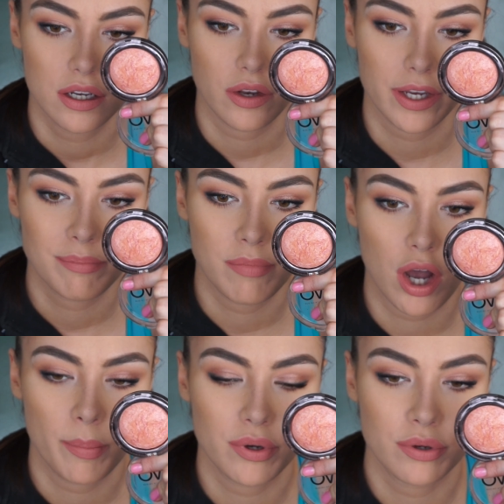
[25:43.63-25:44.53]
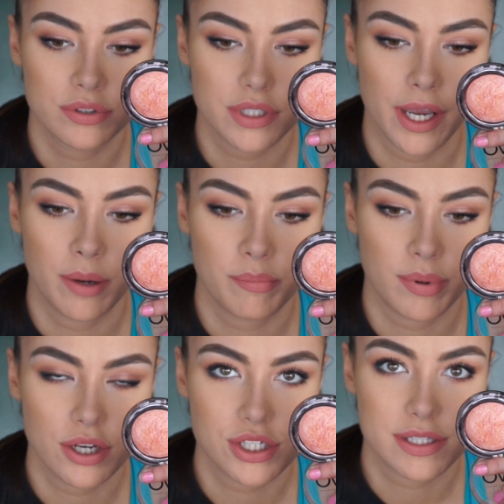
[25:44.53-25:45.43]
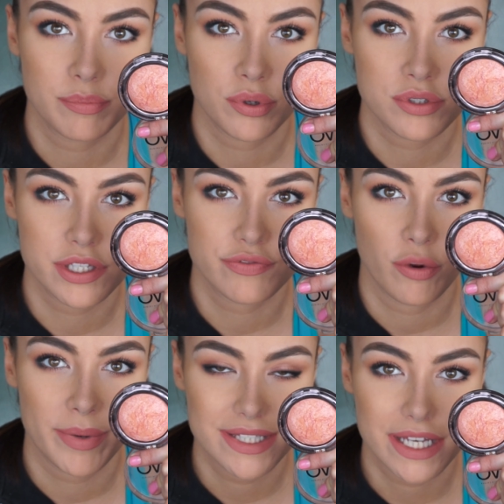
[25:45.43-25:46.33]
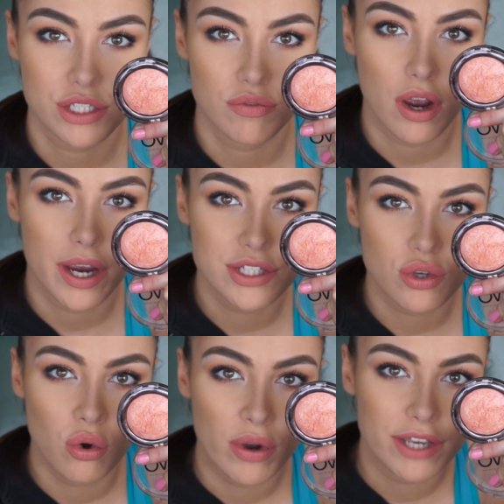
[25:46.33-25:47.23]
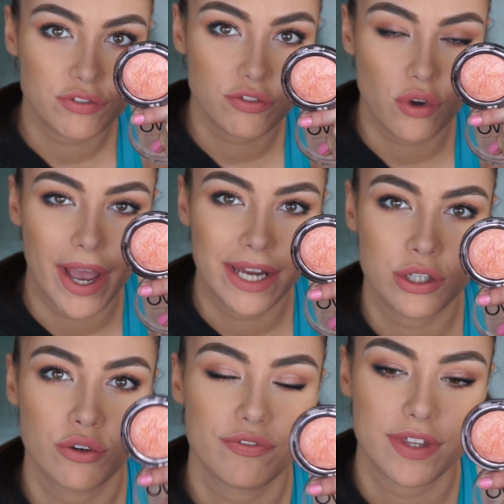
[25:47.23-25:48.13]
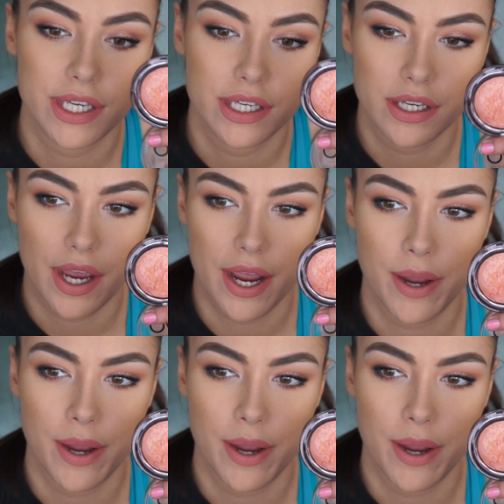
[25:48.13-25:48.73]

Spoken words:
like marbled blushes and bronzers from Accessorize, or if you've got any of the